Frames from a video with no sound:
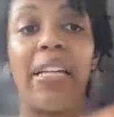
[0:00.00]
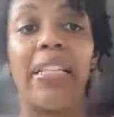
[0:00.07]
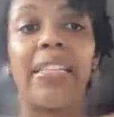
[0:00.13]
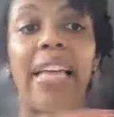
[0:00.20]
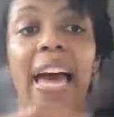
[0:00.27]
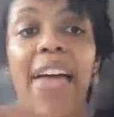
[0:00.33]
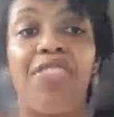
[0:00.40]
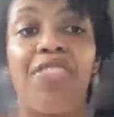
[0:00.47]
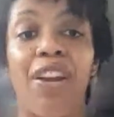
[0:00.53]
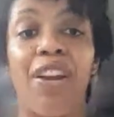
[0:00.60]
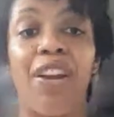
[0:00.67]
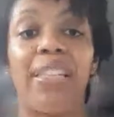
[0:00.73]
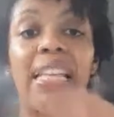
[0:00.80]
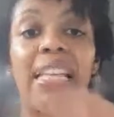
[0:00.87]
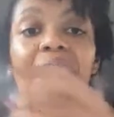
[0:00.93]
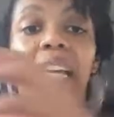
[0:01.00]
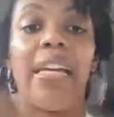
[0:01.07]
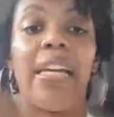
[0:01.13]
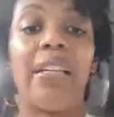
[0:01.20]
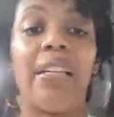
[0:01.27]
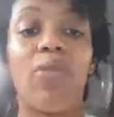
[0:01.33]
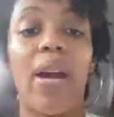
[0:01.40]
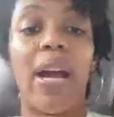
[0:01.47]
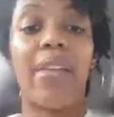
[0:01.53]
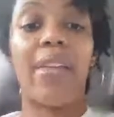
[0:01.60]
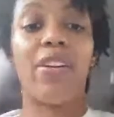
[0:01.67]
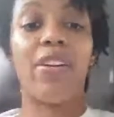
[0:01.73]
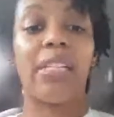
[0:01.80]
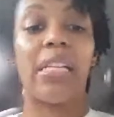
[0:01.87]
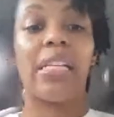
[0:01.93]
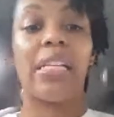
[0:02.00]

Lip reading: Everybody's got their thing, right?